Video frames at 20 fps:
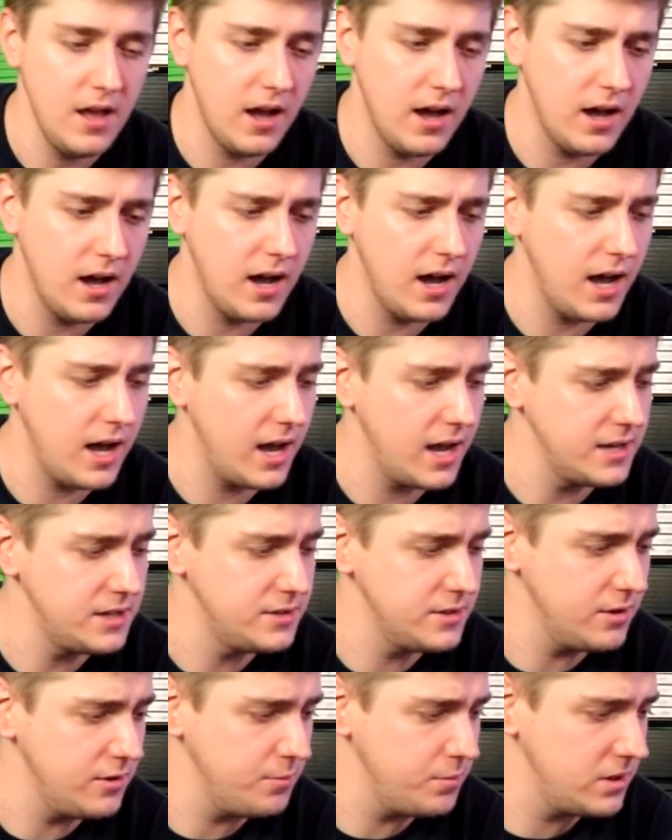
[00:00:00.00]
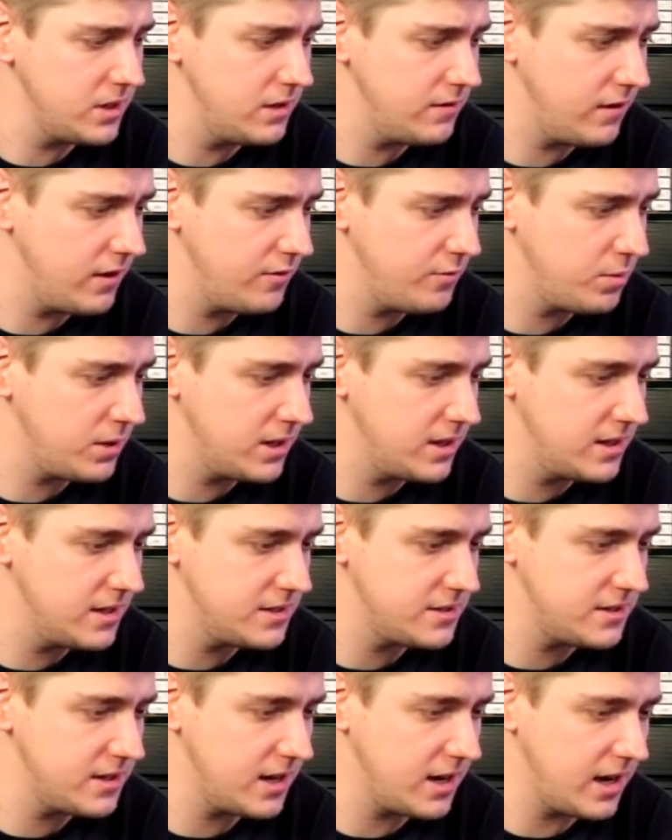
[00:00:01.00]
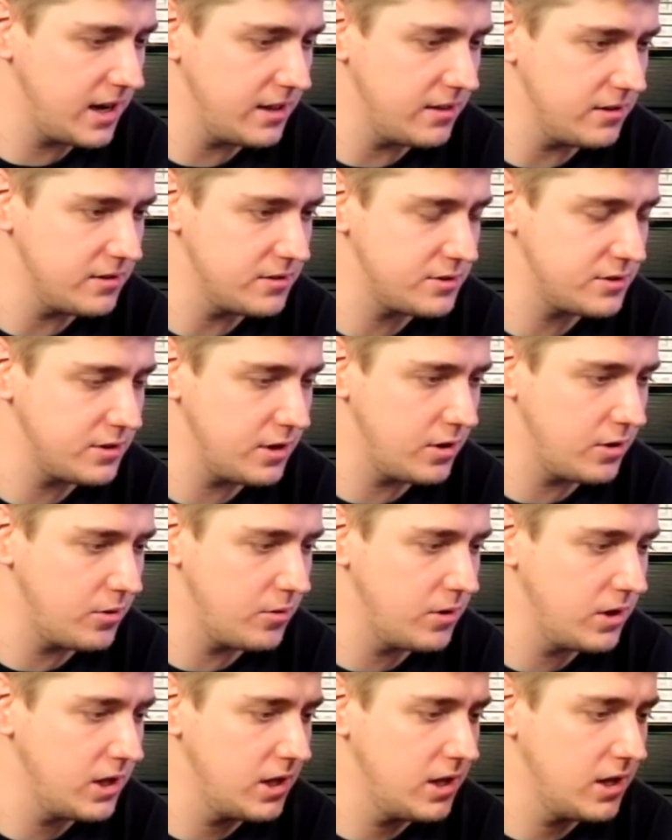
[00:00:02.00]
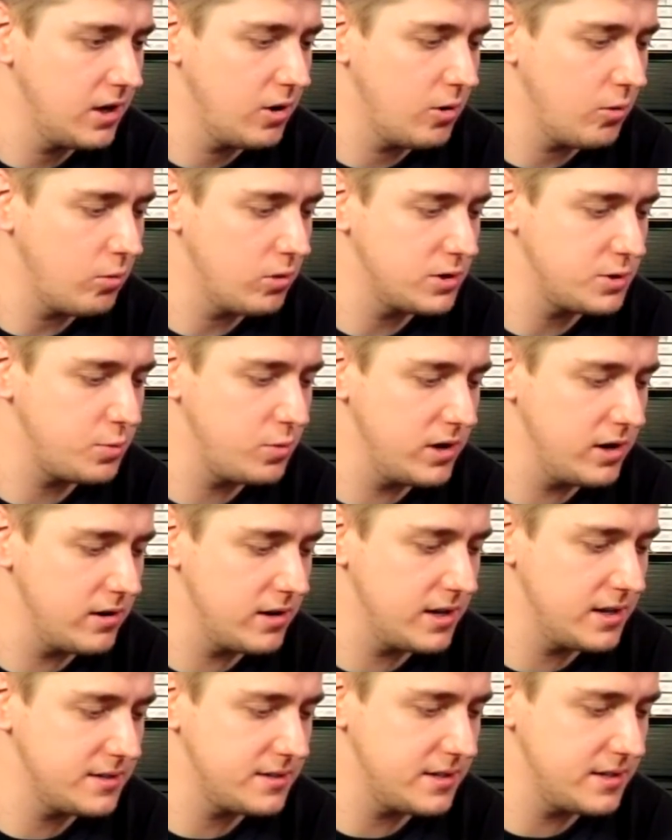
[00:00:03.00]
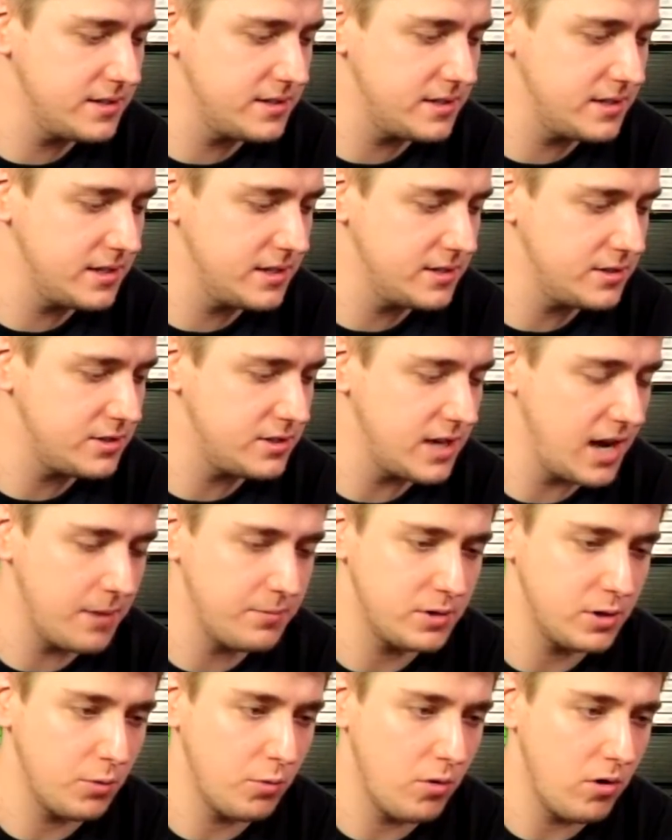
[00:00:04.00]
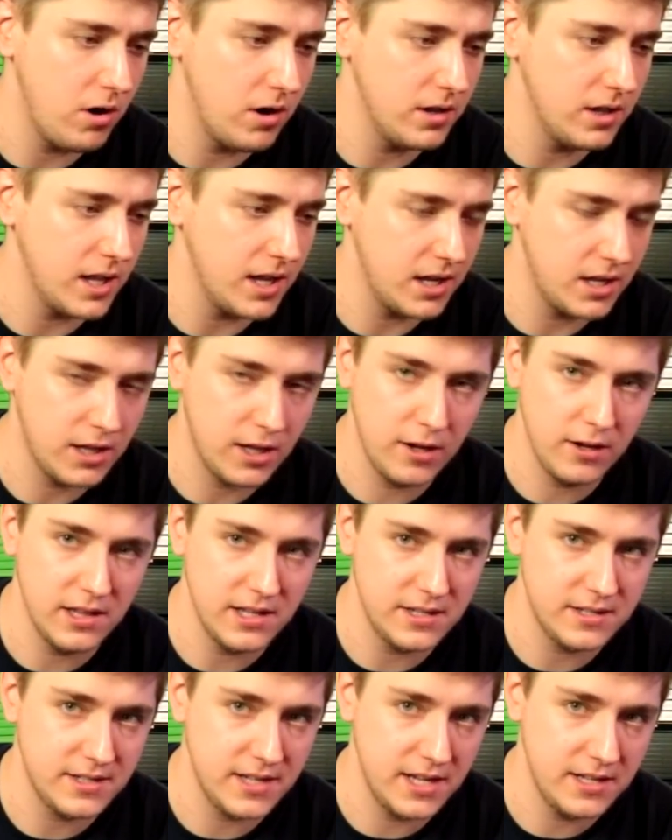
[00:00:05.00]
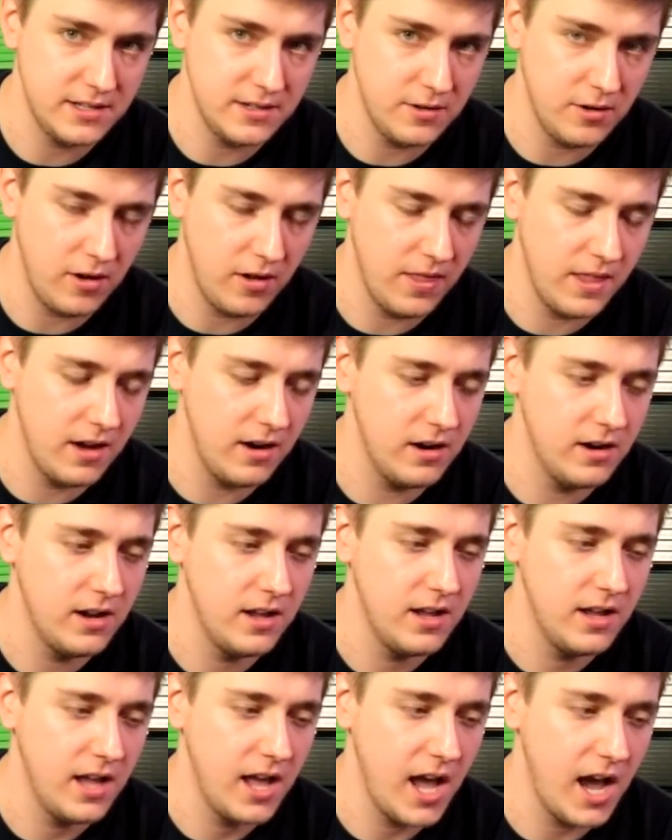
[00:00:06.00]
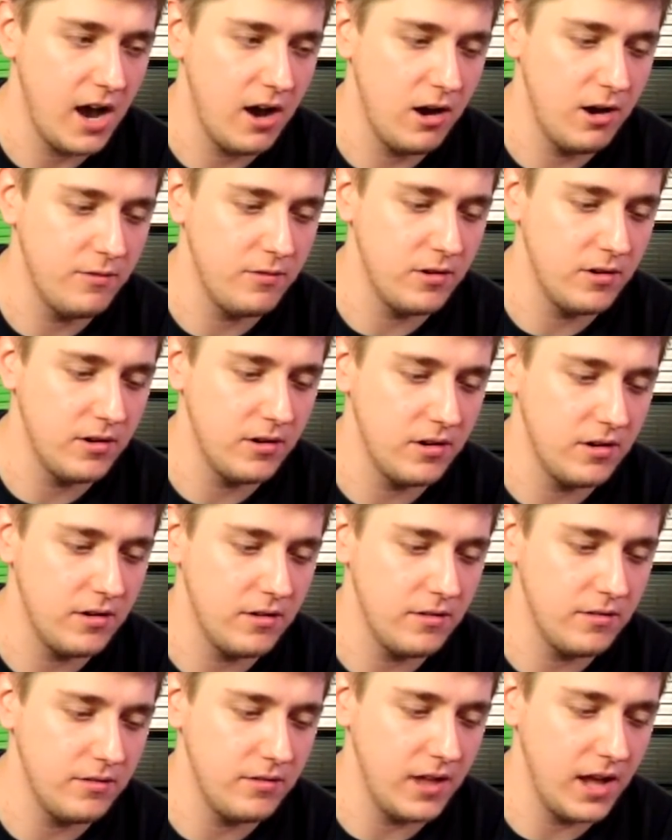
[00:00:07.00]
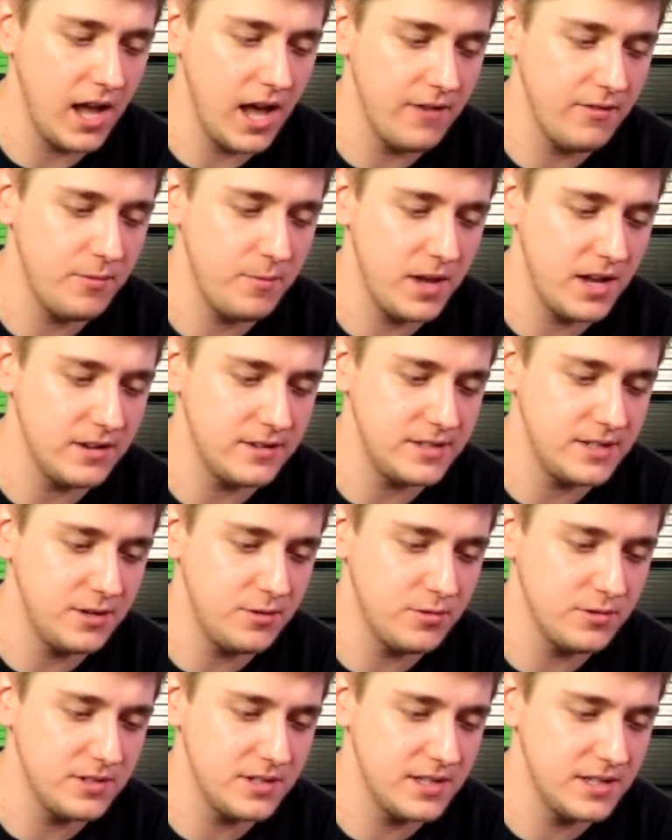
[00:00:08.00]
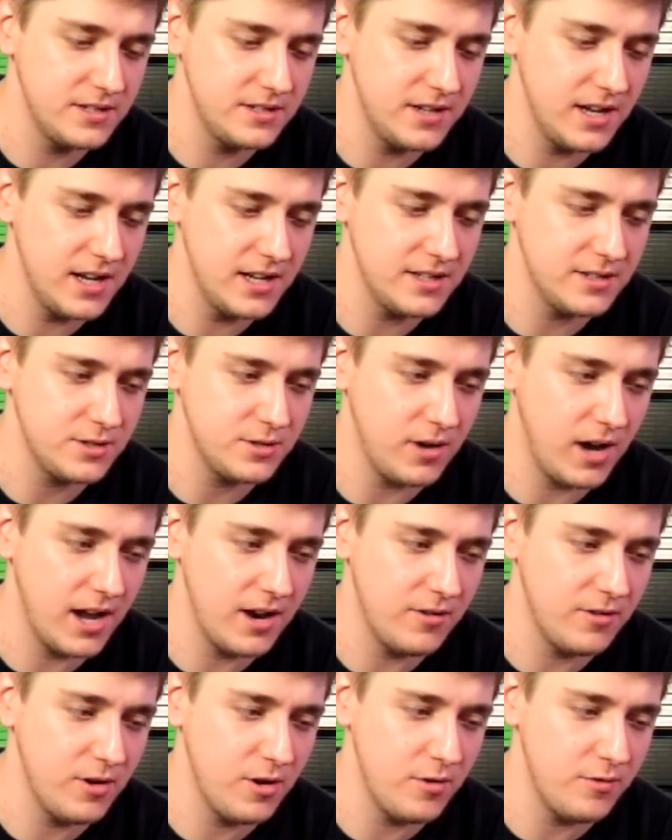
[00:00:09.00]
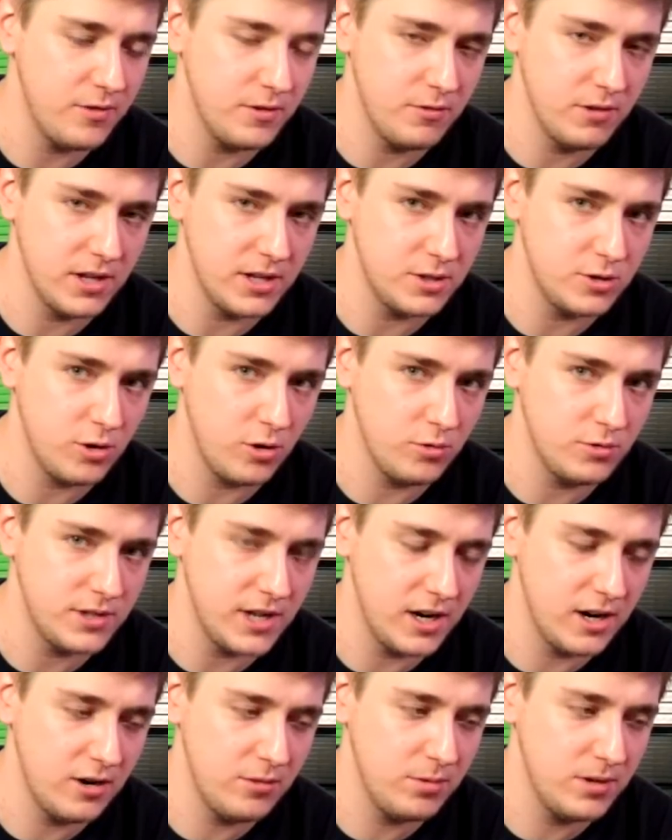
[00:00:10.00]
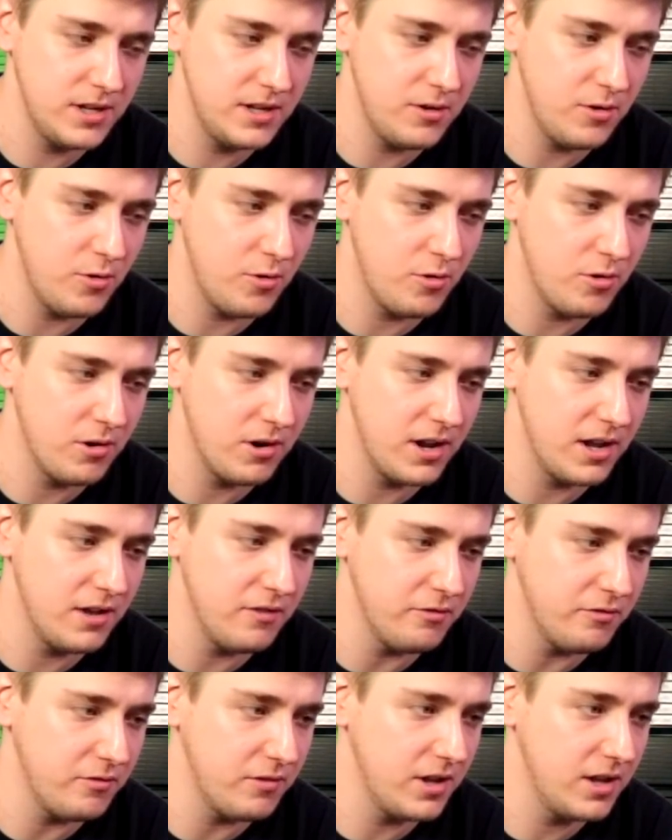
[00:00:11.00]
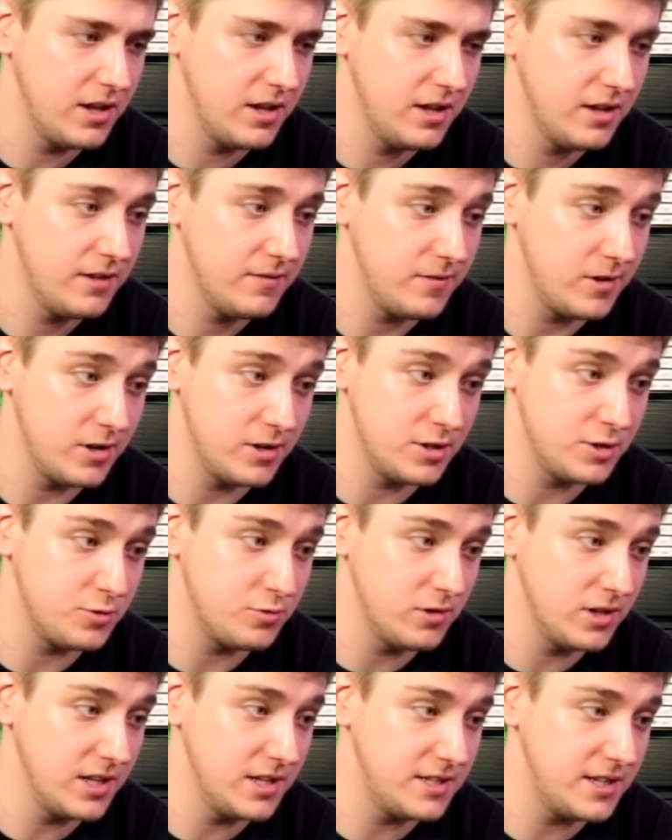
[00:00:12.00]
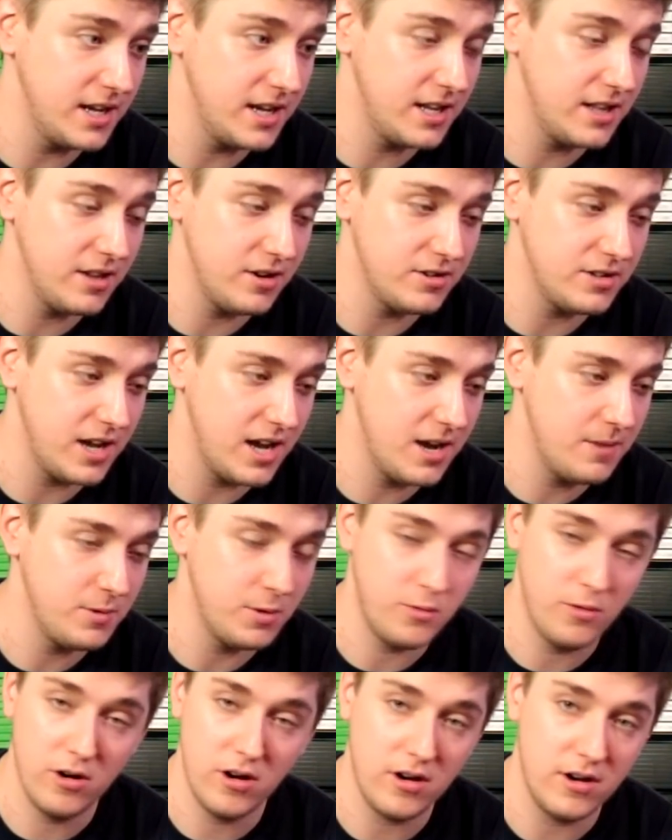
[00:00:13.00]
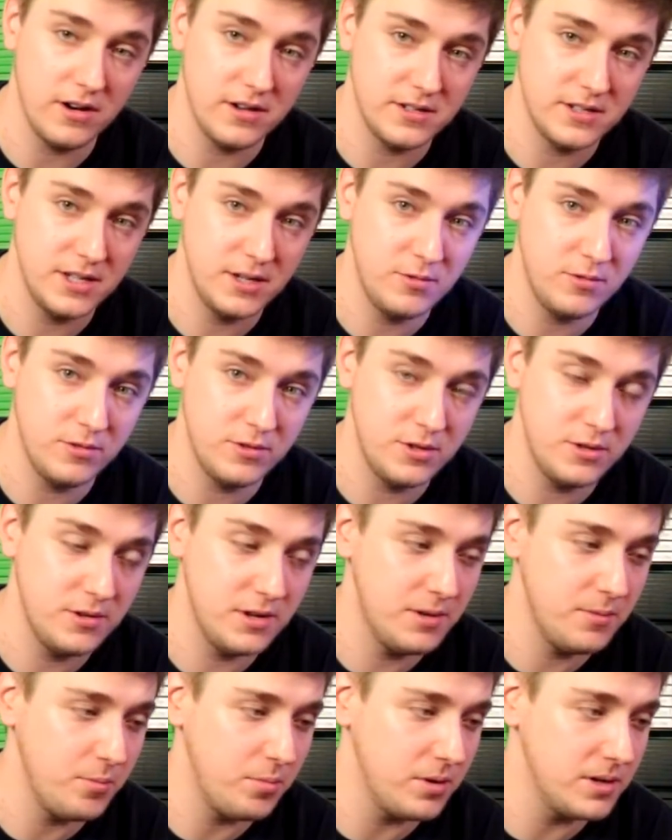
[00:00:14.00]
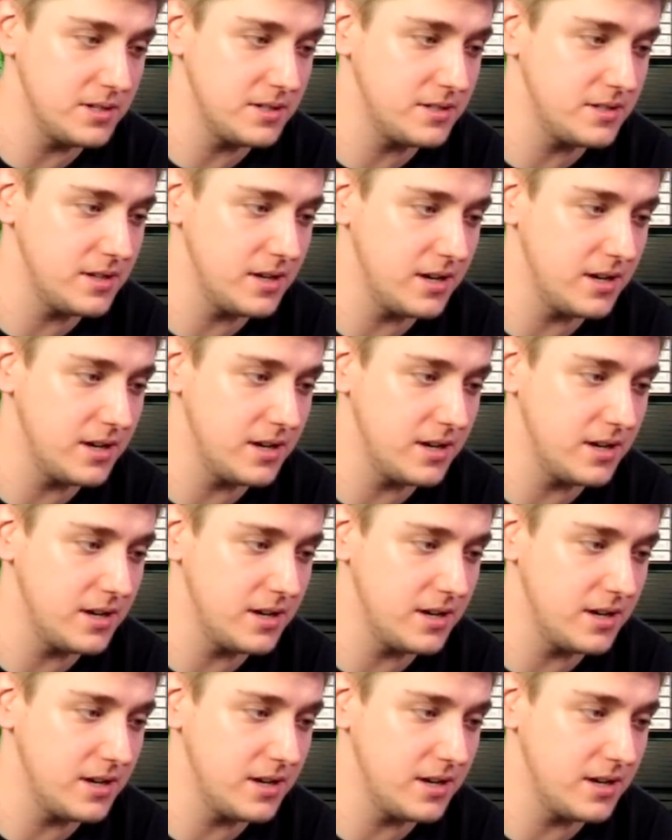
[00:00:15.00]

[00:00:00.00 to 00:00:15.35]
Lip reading: I don't believe I've played this yet either, so what's weird is this is Chapter 1, like clearly states it on there. However, they haven't made a sequel to this yet, so I don't know if it really sold terribly or if they're just really taking their time to work on a sequel to it, but